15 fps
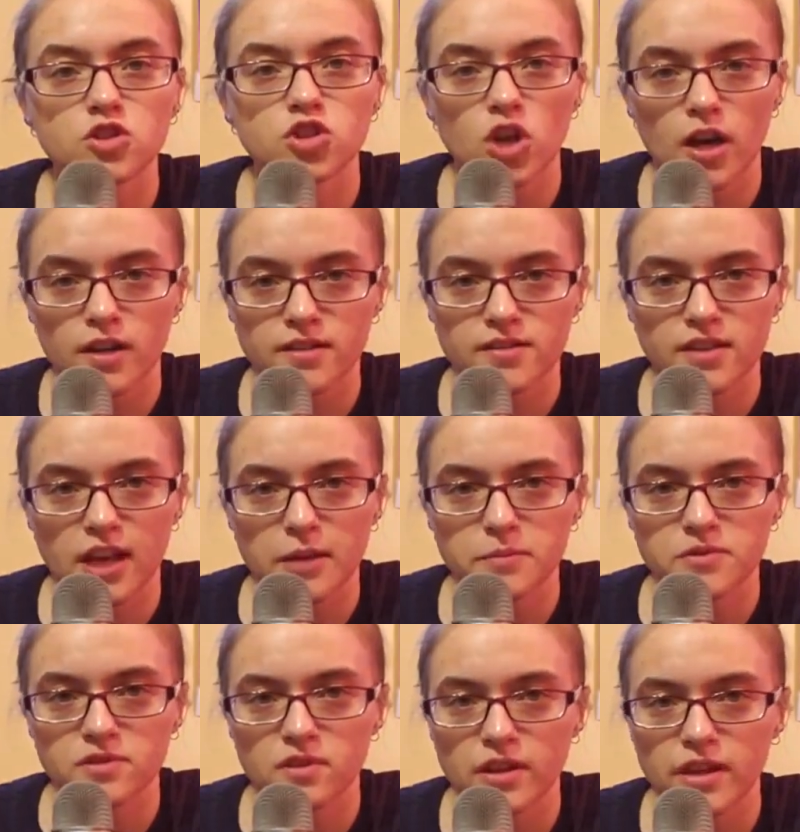John
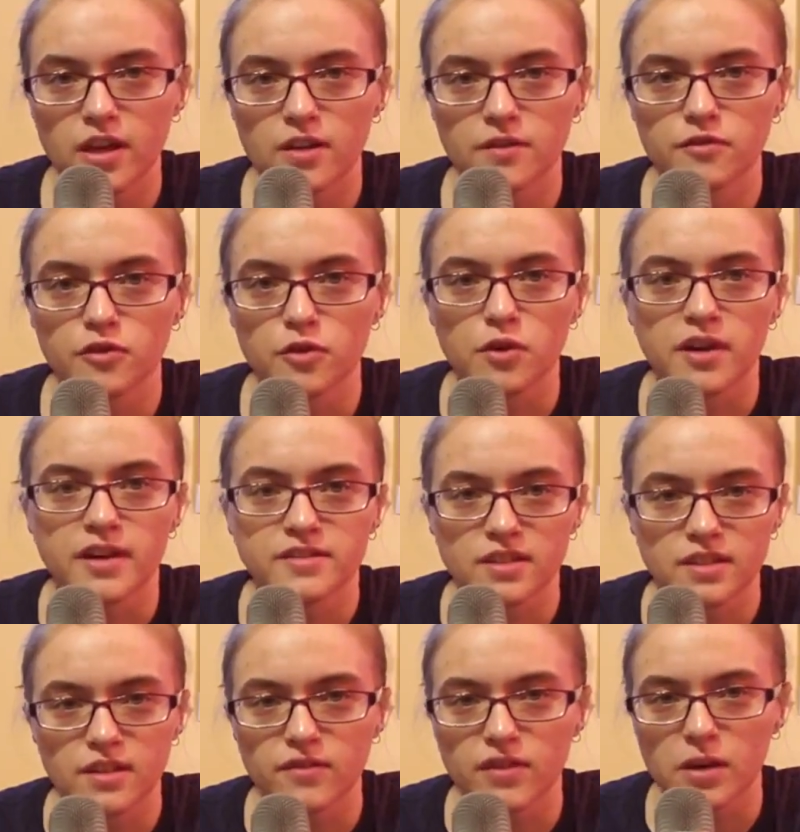escapes Leon for a
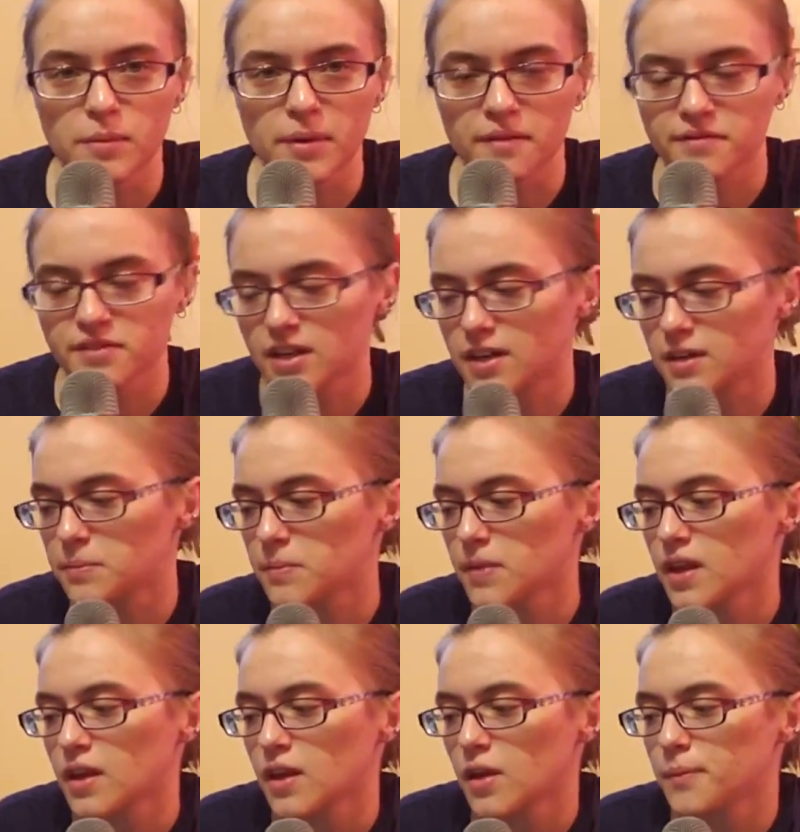significant amount of time,
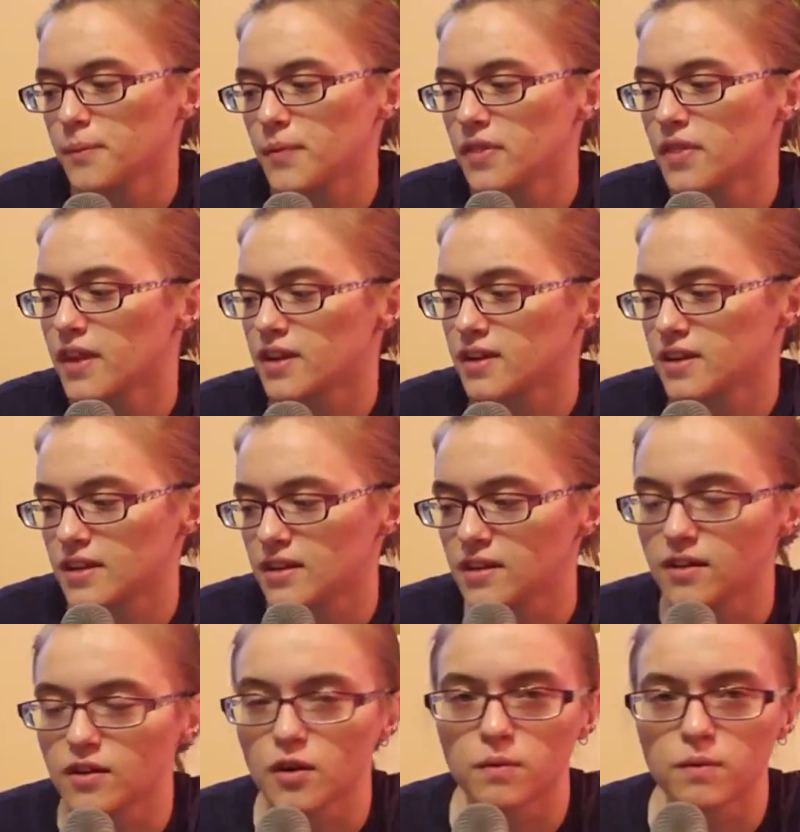but then
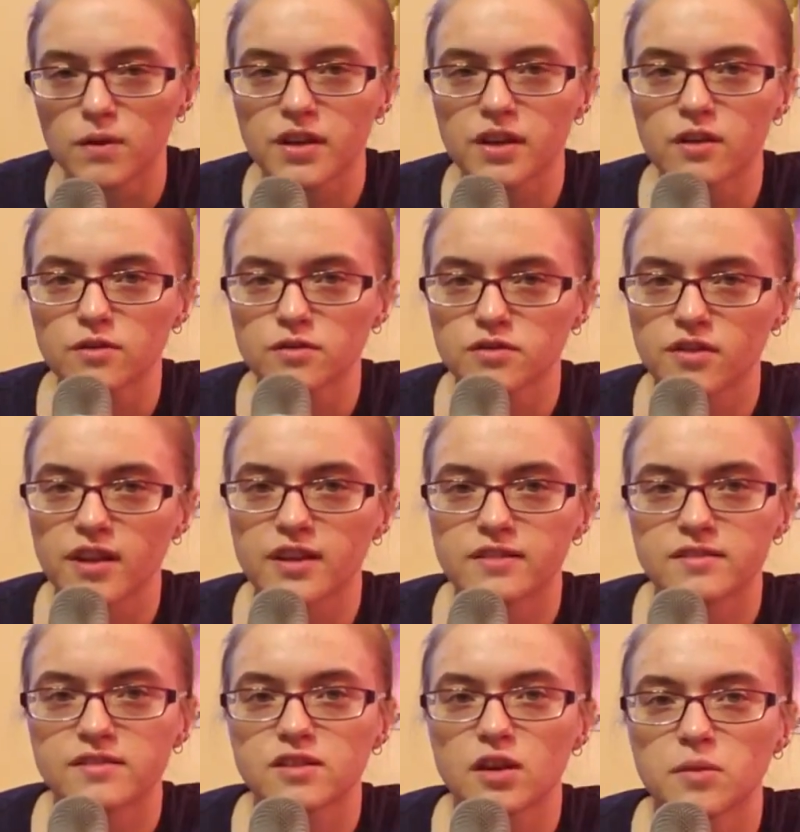he overhears
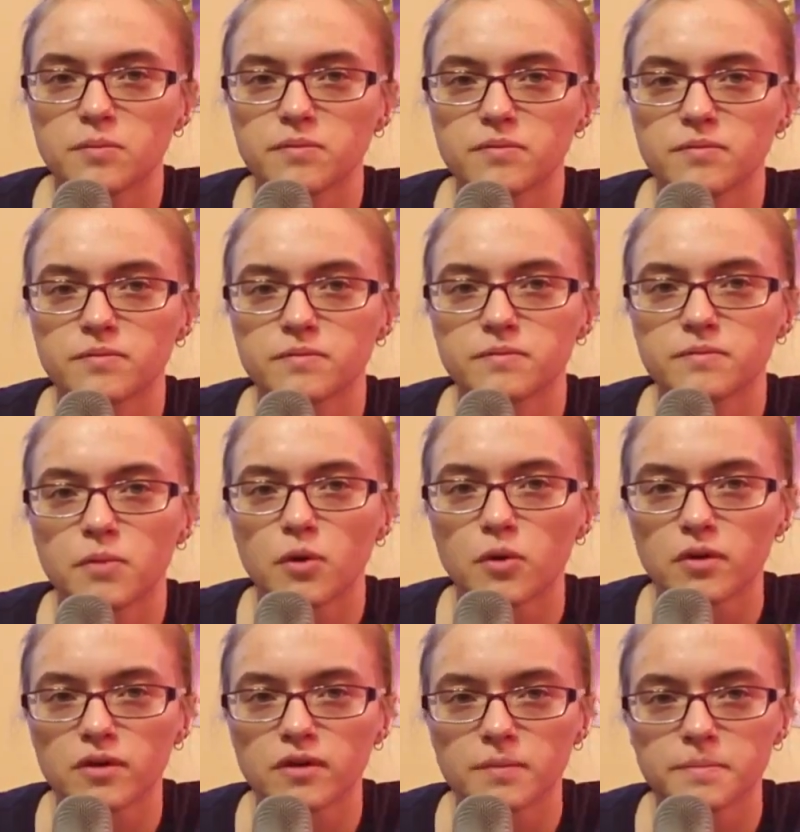that some
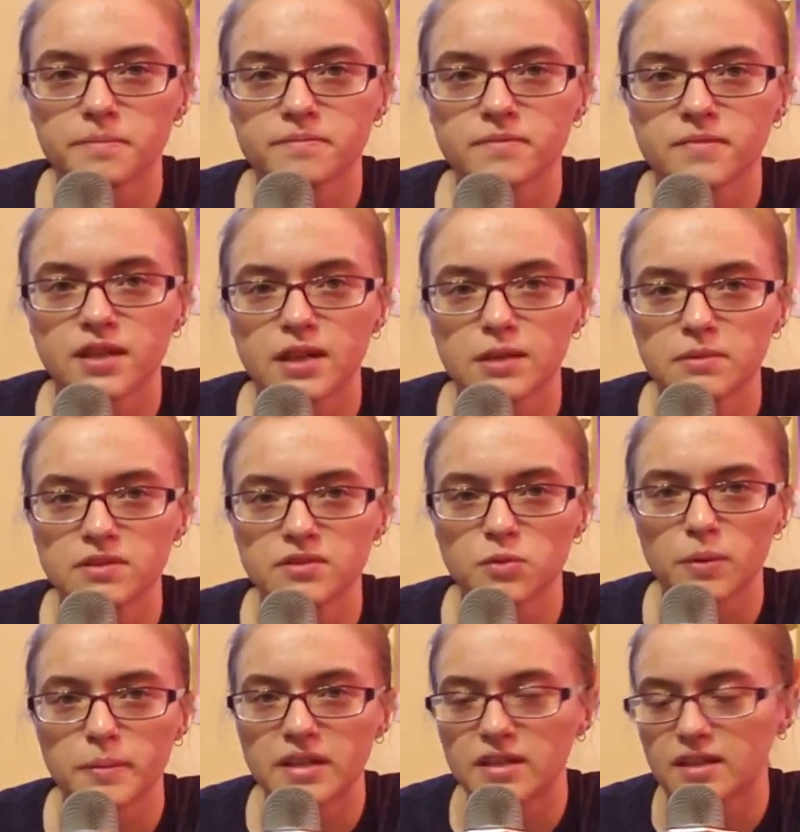poor helpless
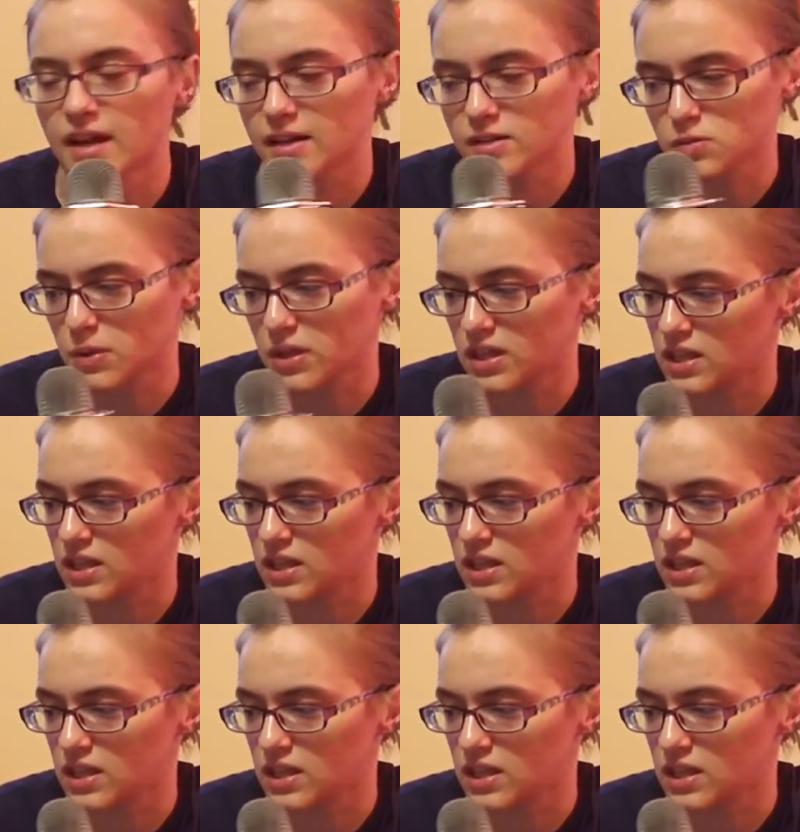woman has